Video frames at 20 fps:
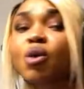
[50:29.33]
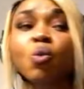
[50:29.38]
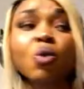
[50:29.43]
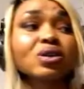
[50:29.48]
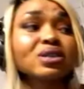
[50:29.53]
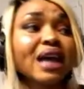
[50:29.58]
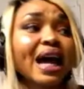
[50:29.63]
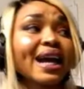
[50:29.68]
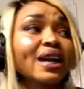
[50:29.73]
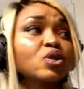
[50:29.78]

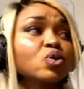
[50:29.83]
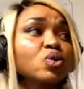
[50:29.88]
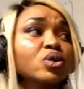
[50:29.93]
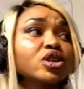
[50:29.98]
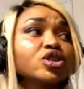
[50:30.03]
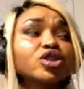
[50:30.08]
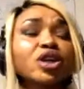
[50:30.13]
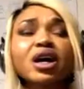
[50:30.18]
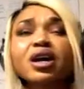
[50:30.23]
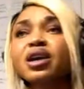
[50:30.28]
What I do
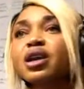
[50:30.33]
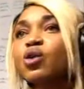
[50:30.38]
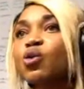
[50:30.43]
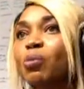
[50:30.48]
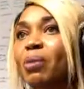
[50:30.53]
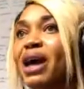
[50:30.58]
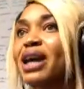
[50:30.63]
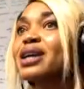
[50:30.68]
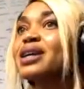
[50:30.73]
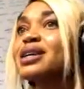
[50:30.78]
literally
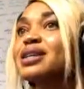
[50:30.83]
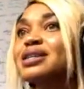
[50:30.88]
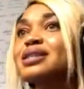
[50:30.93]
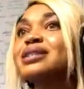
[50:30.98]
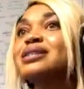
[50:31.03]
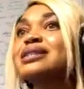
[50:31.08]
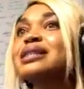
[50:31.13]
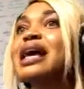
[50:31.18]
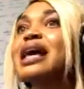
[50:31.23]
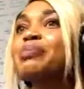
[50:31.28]
with my
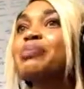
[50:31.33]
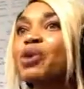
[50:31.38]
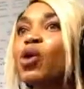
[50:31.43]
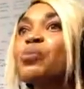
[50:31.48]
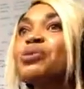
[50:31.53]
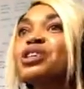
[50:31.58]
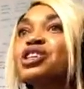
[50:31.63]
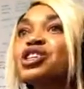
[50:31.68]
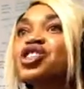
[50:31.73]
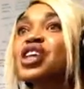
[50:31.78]
kids is like
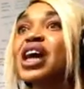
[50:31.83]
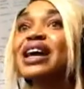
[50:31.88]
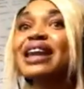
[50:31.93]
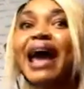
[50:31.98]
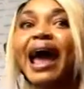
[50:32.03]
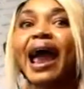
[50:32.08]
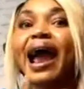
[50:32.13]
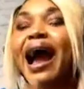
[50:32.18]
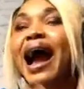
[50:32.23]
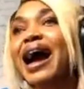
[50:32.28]
becoming a
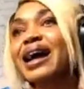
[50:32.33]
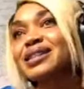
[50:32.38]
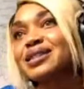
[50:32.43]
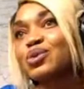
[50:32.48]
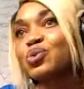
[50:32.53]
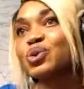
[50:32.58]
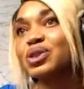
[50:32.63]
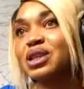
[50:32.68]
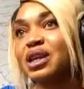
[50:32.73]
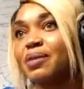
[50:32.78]
child. I
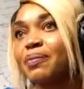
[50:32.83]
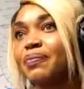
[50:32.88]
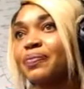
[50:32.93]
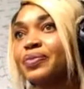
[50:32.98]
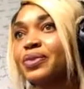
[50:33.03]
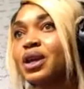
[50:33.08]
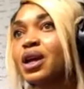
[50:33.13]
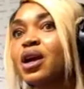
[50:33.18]
act with them.